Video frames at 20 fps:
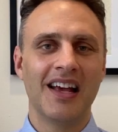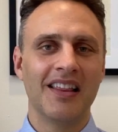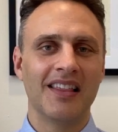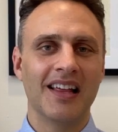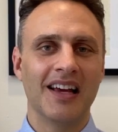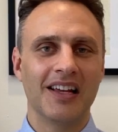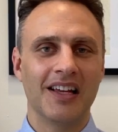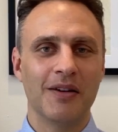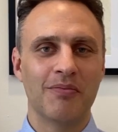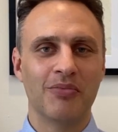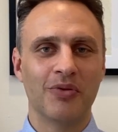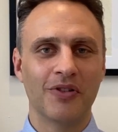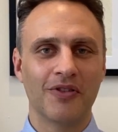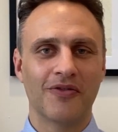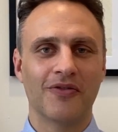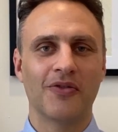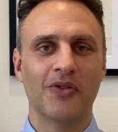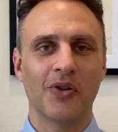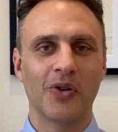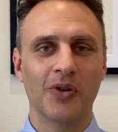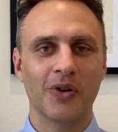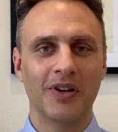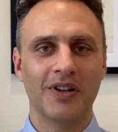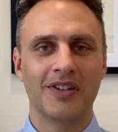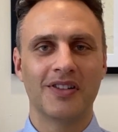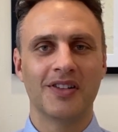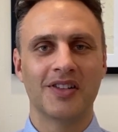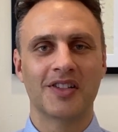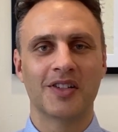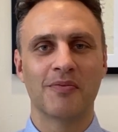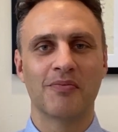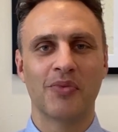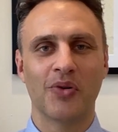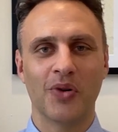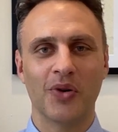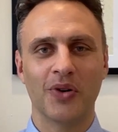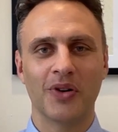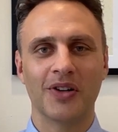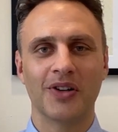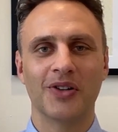that you put forward to
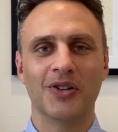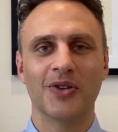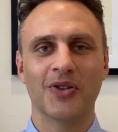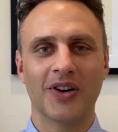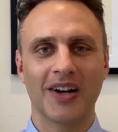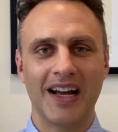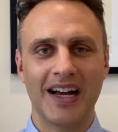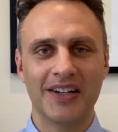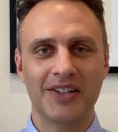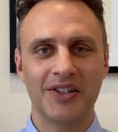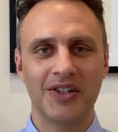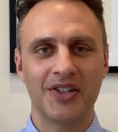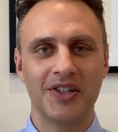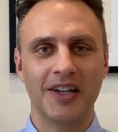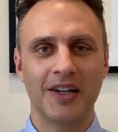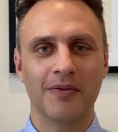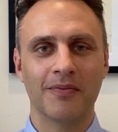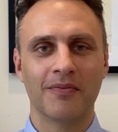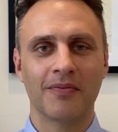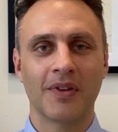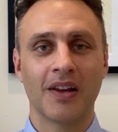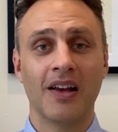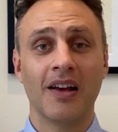support your relationship.